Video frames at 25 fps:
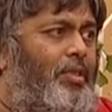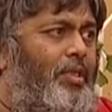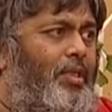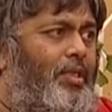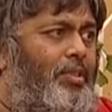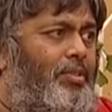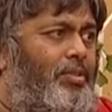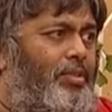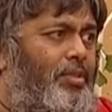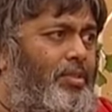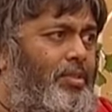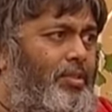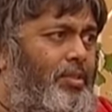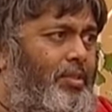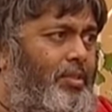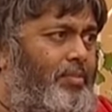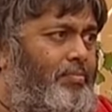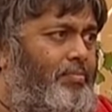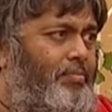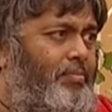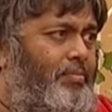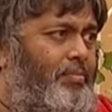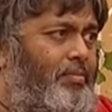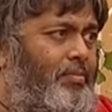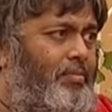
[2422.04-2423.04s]

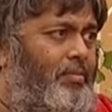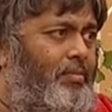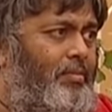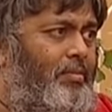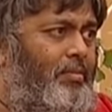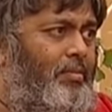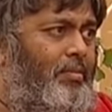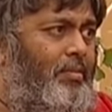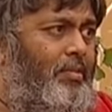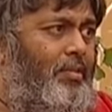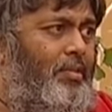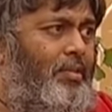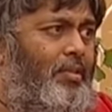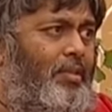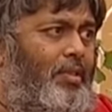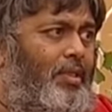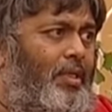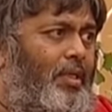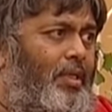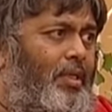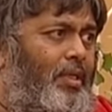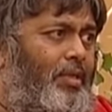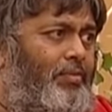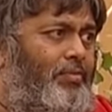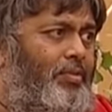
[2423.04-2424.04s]
relationship, they
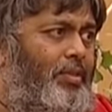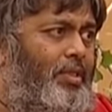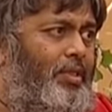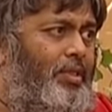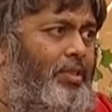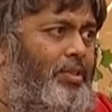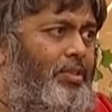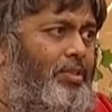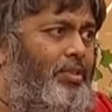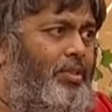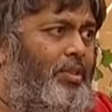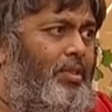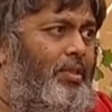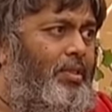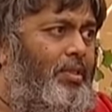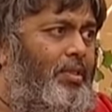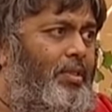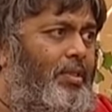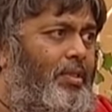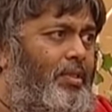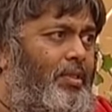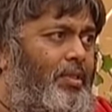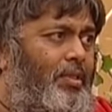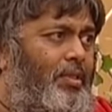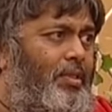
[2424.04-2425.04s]
are loving each
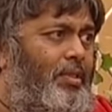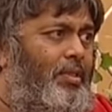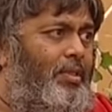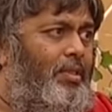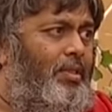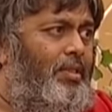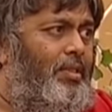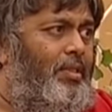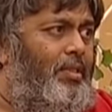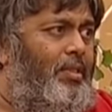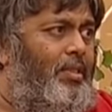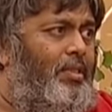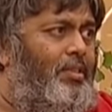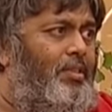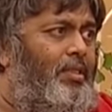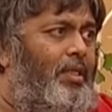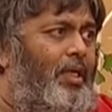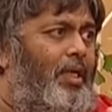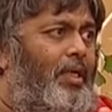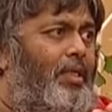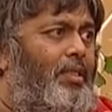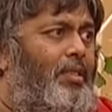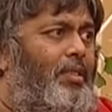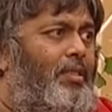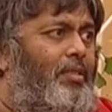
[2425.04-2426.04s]
other, the
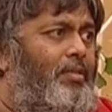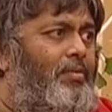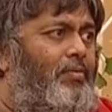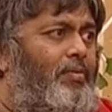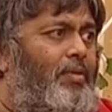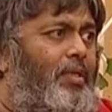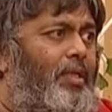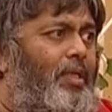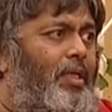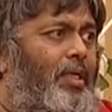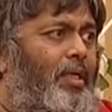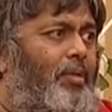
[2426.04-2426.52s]
child will